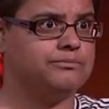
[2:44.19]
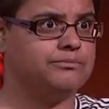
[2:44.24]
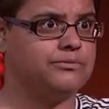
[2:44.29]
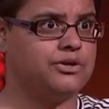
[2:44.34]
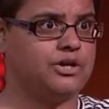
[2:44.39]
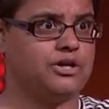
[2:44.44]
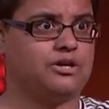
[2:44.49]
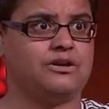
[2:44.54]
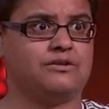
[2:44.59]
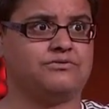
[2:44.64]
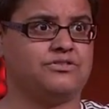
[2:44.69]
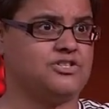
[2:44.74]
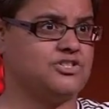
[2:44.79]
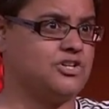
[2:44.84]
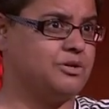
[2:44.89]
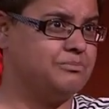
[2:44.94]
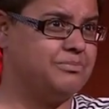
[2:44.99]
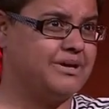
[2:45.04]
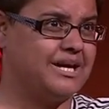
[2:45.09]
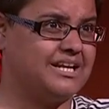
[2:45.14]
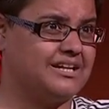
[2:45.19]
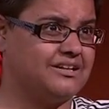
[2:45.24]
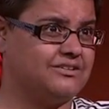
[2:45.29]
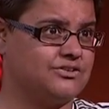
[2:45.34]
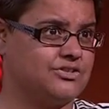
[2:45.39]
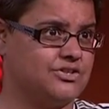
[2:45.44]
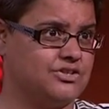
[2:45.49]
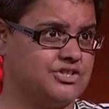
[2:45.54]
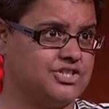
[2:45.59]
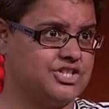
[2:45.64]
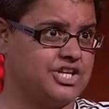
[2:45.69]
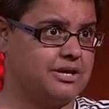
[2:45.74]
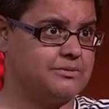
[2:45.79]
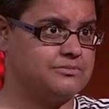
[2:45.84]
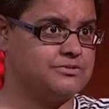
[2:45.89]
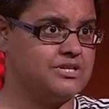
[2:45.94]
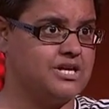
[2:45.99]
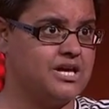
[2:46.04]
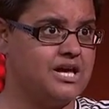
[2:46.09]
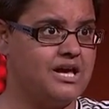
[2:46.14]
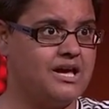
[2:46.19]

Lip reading: You know, you have these unpaid internships